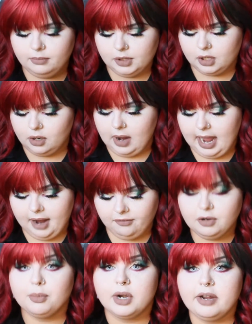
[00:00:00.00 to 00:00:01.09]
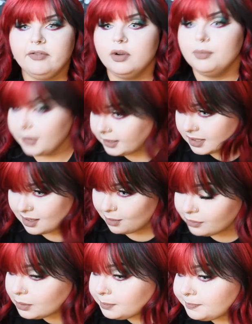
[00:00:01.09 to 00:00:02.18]
so I have to pre-film like some
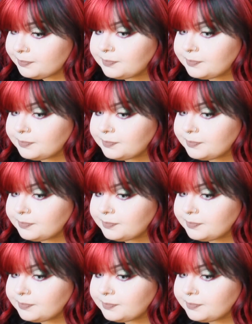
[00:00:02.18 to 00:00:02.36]
of them.